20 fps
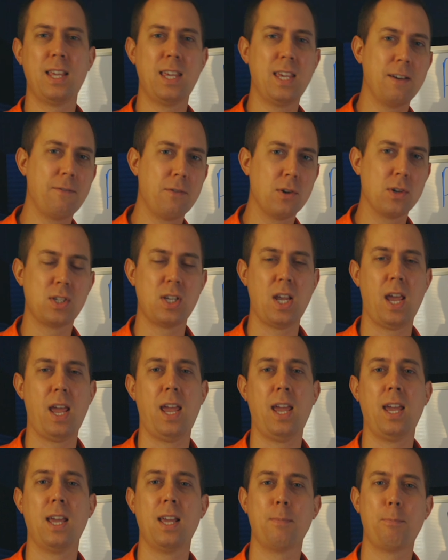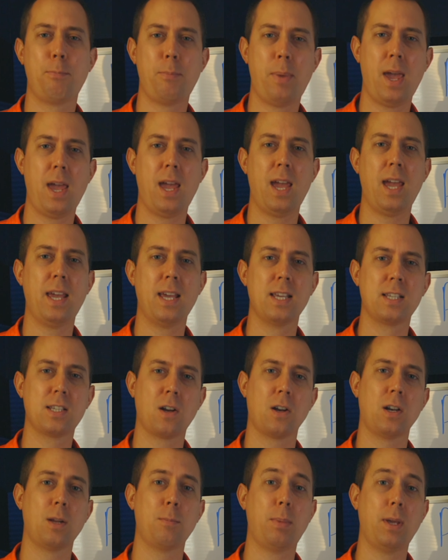give or take, pay is
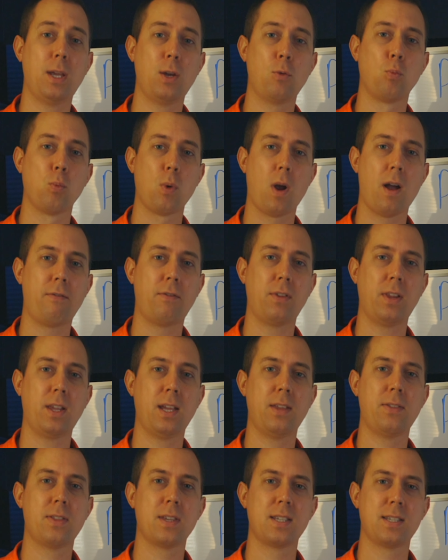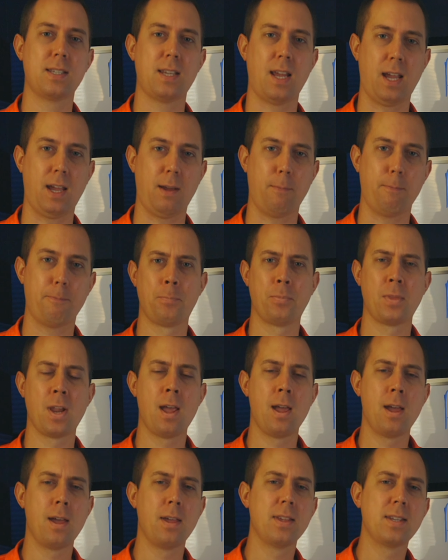going to be roughly the same.
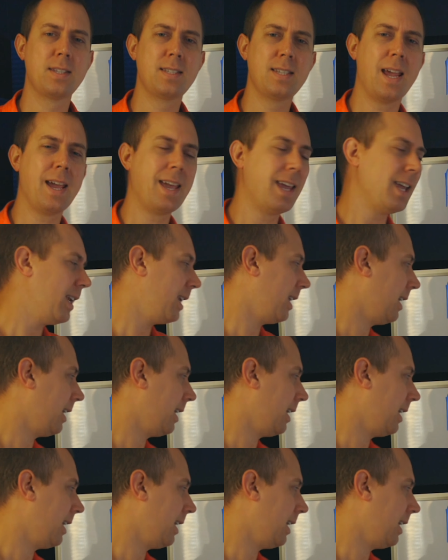The second